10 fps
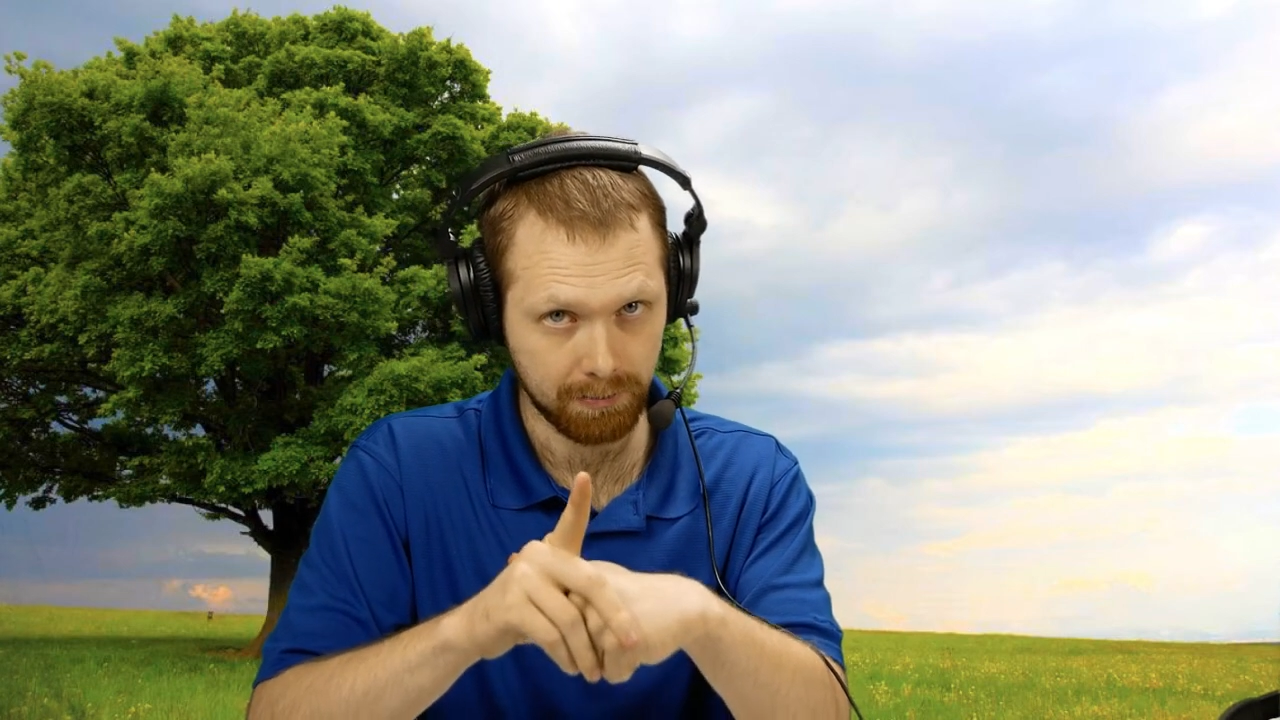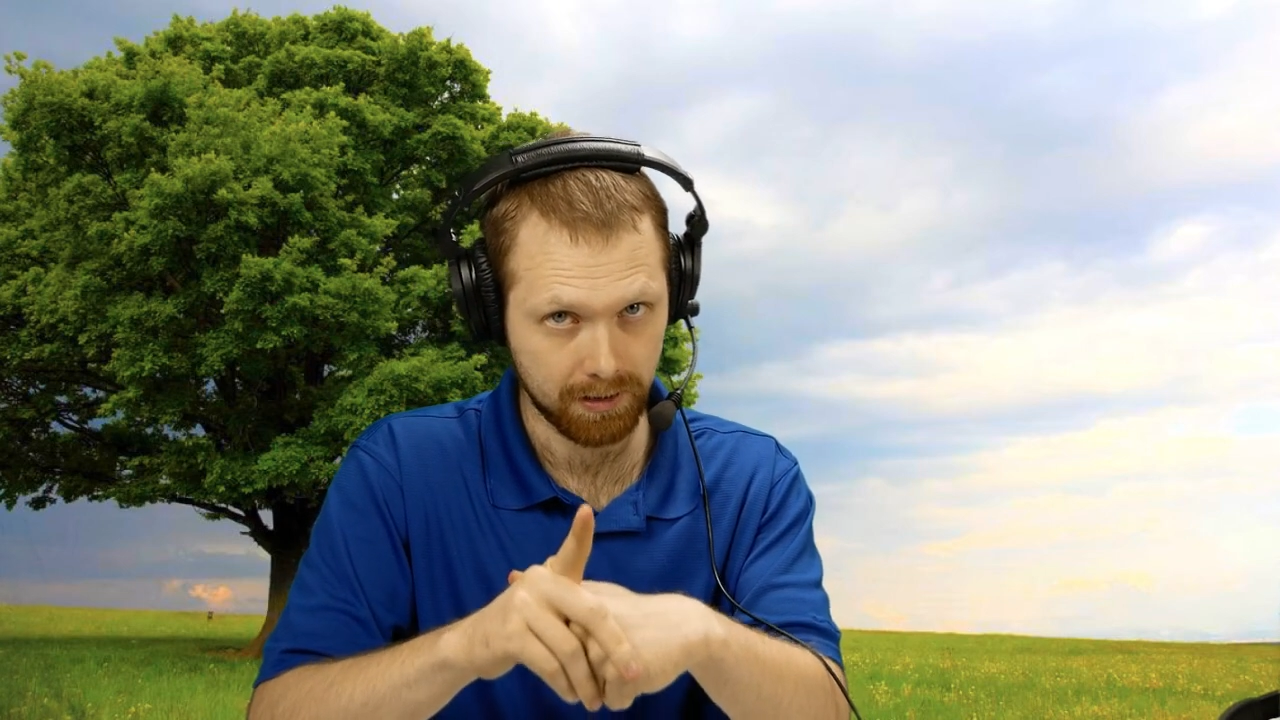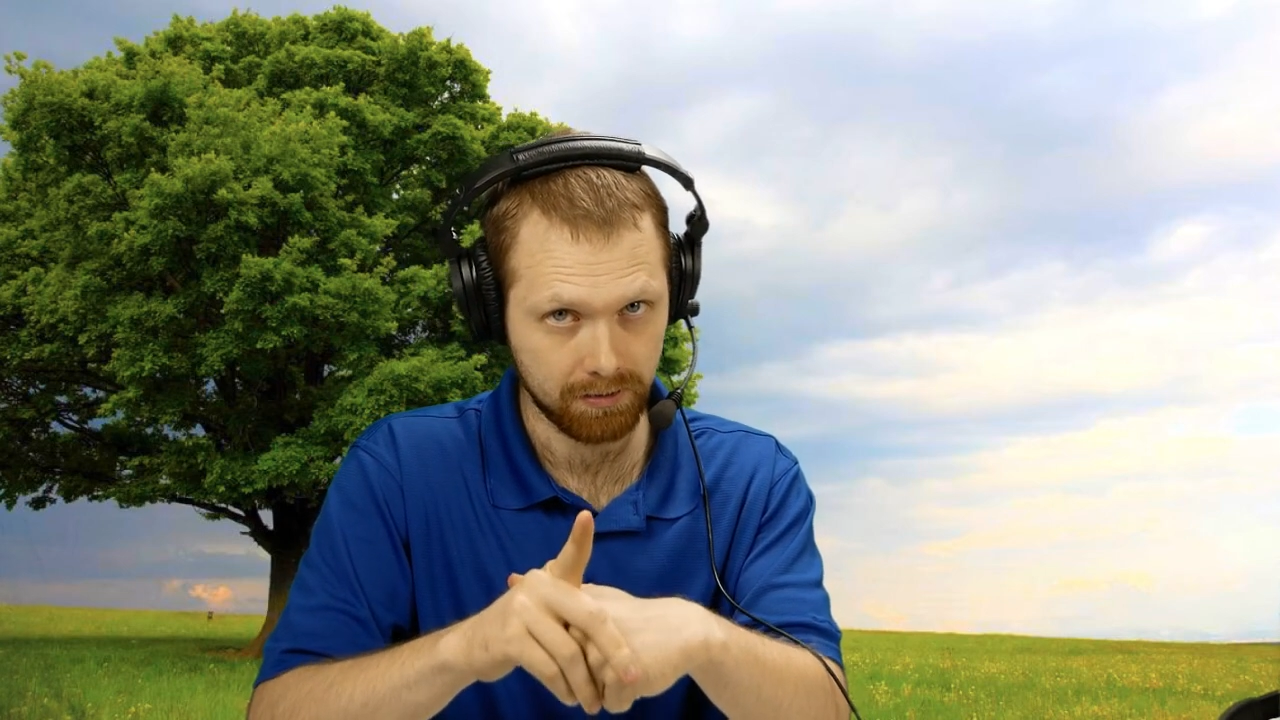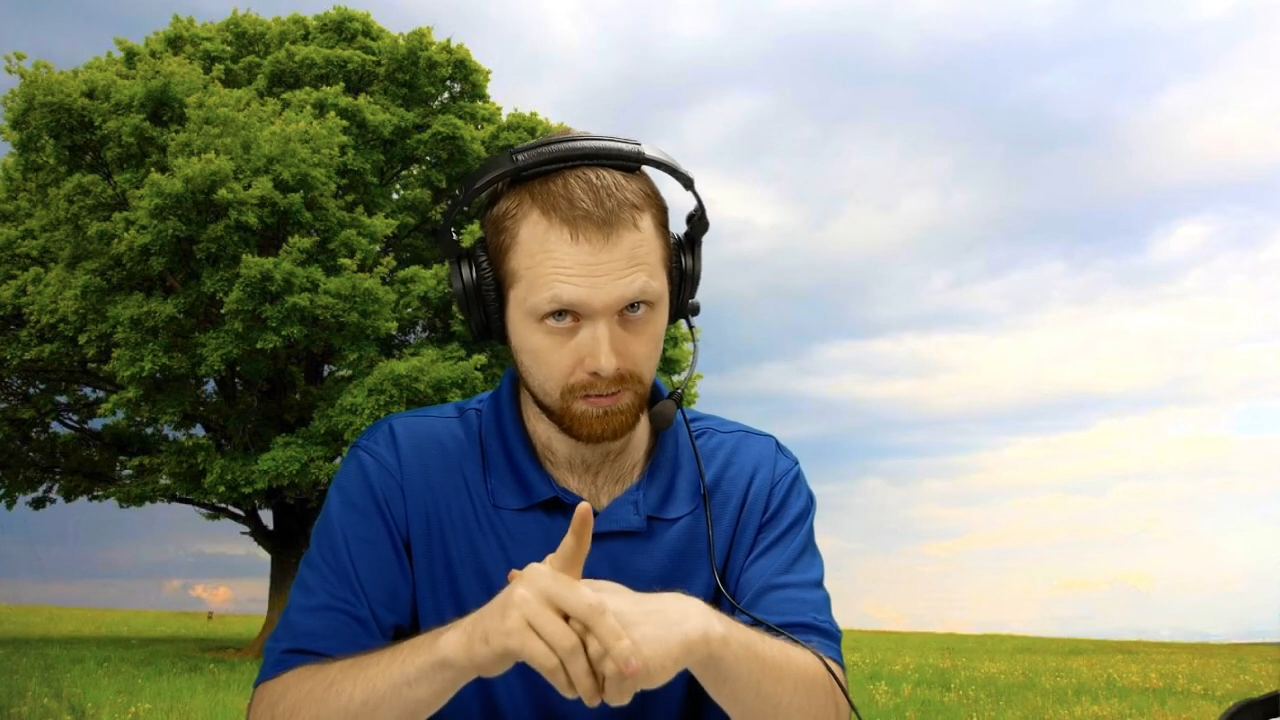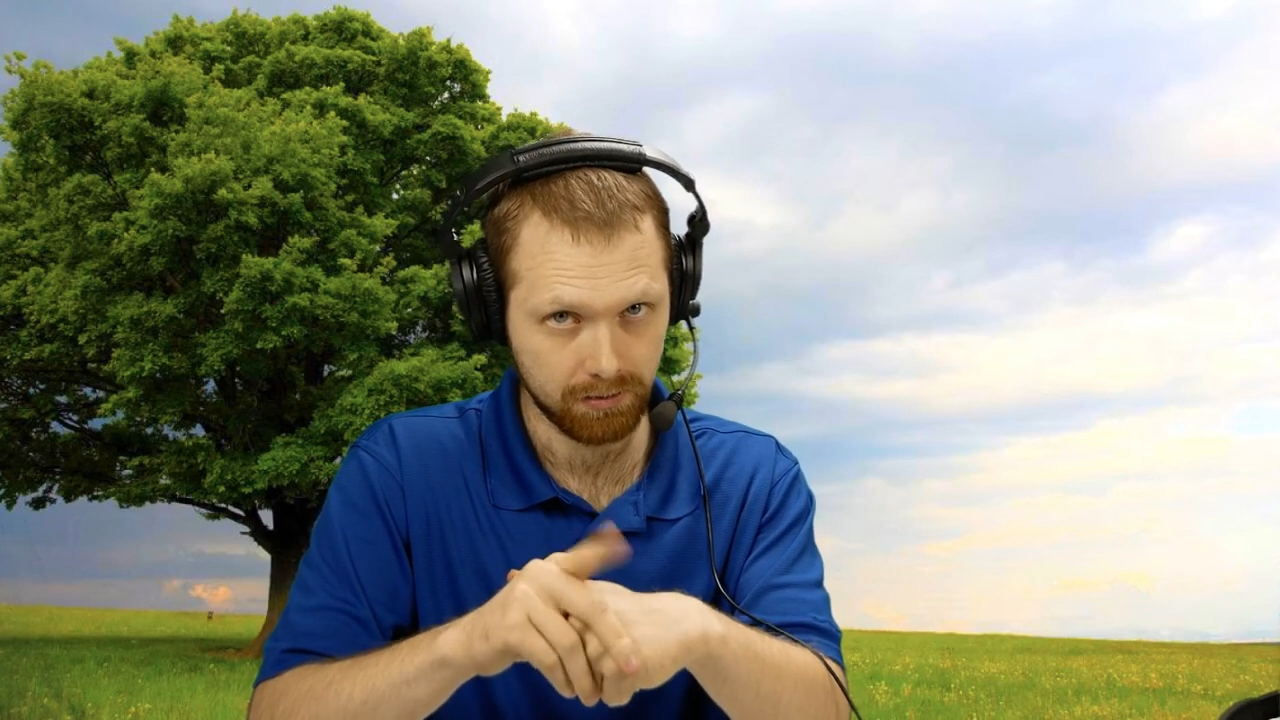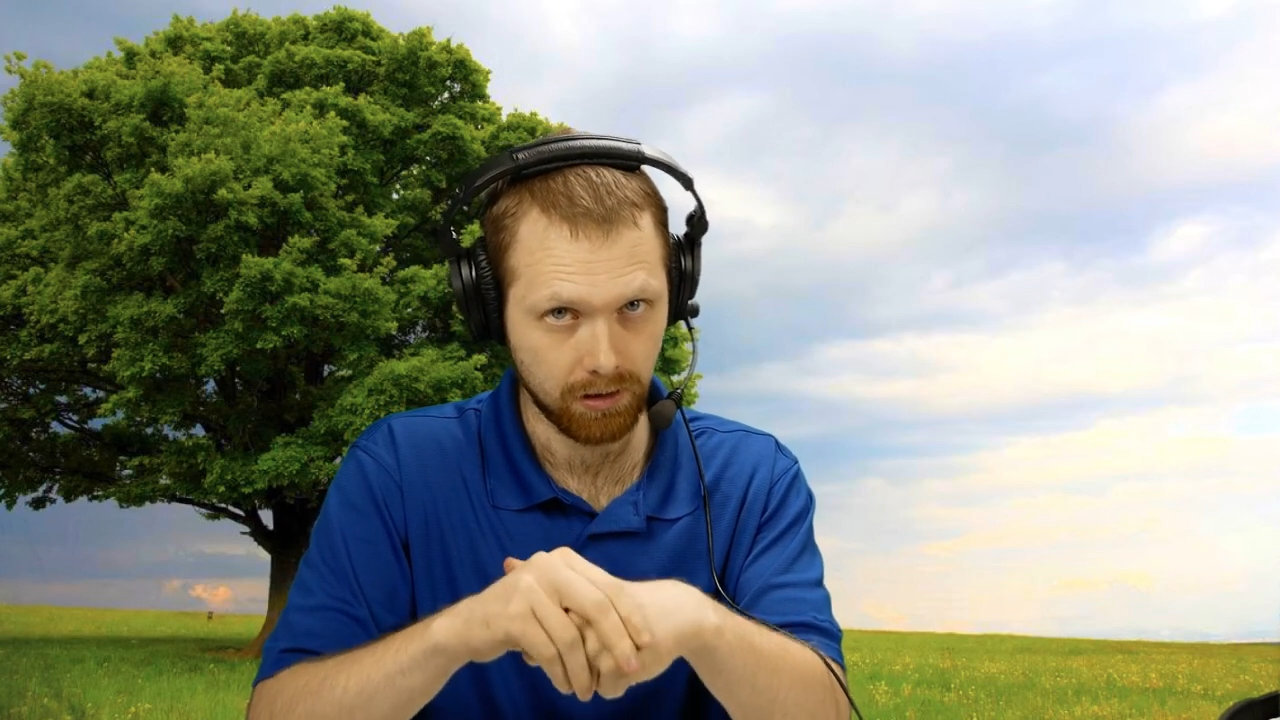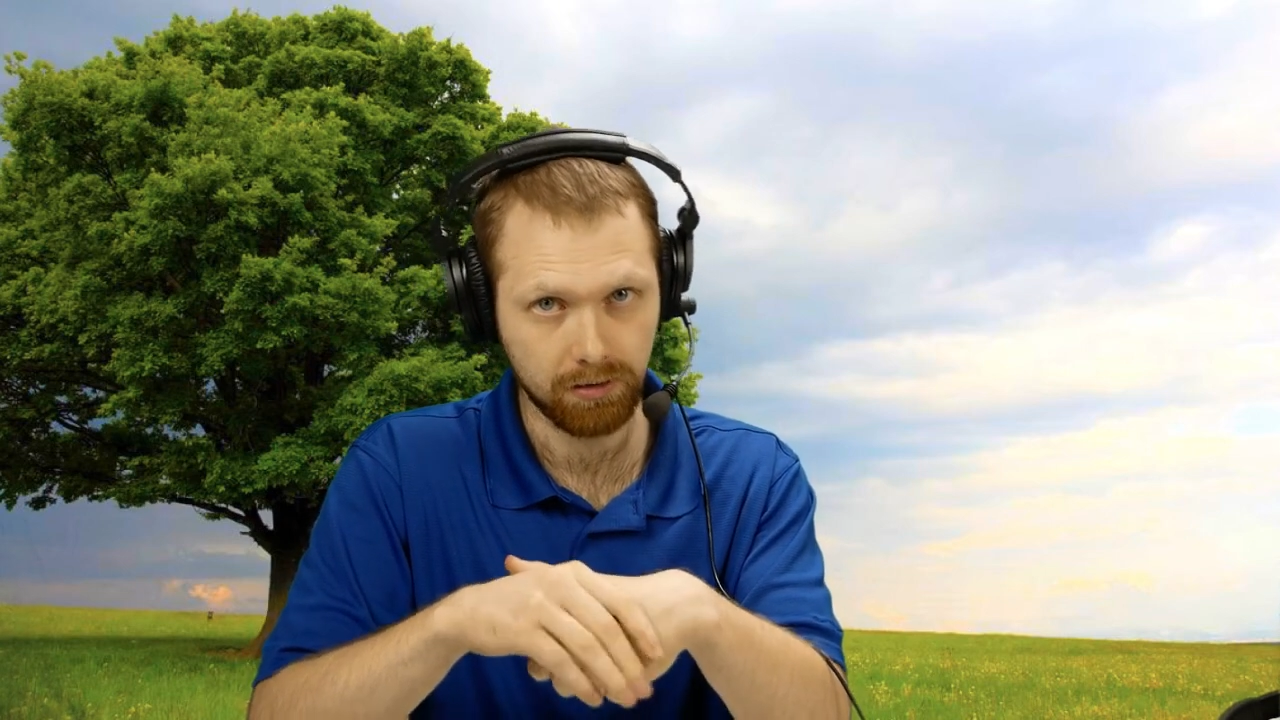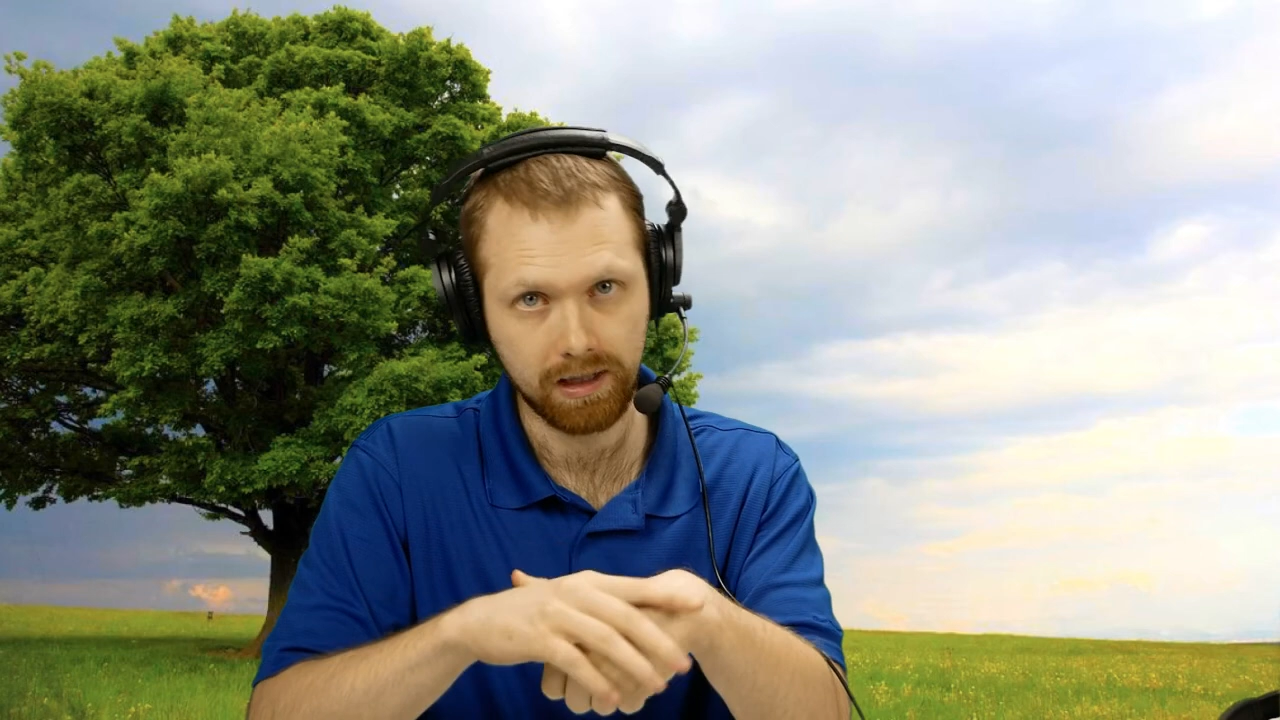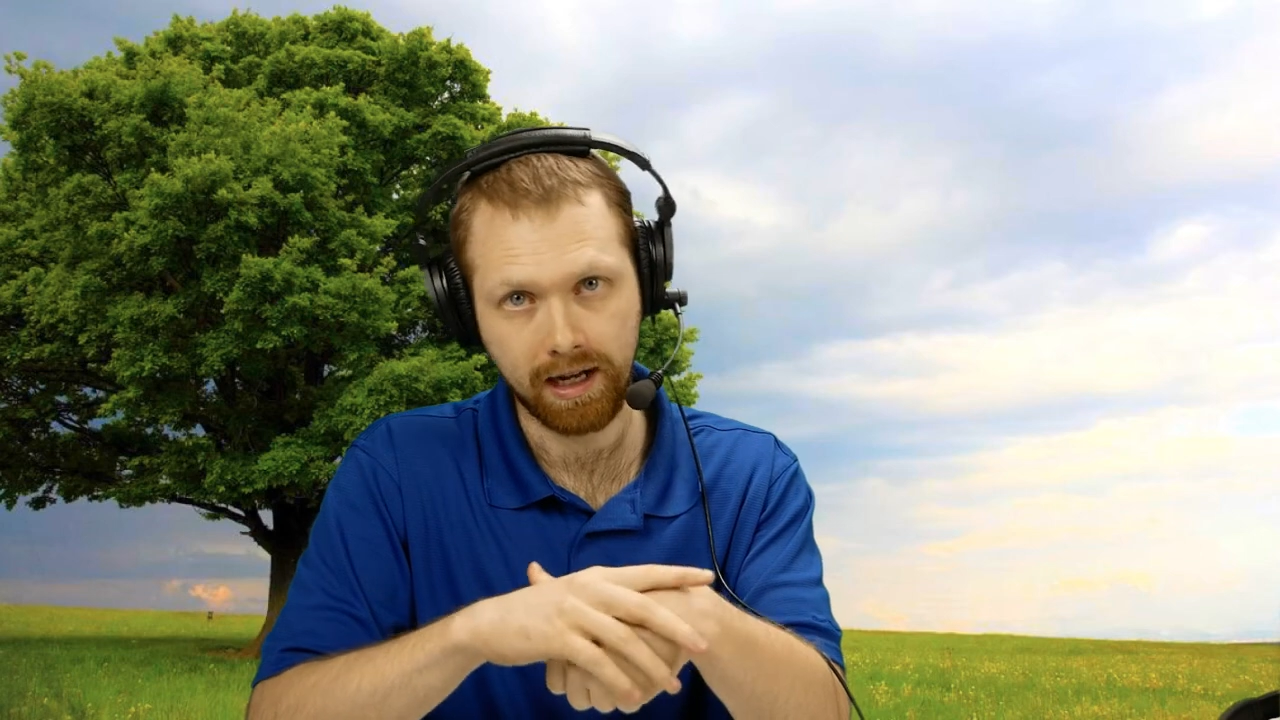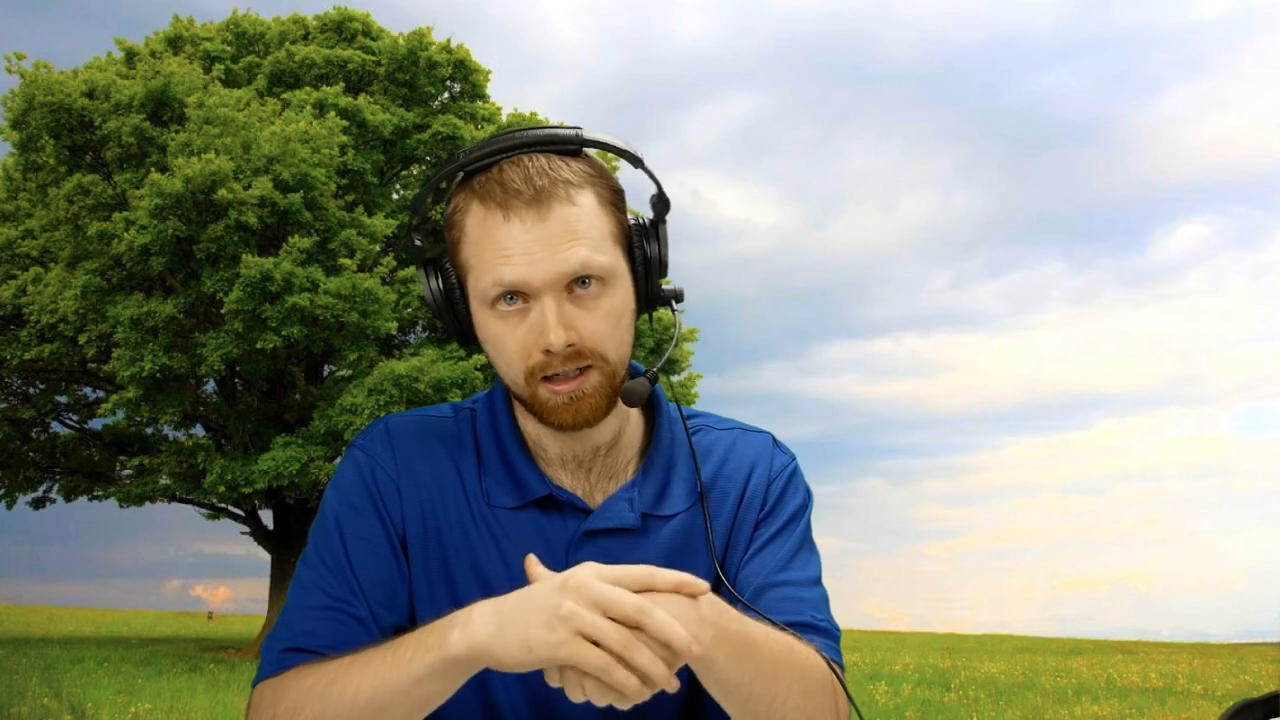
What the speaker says: but note the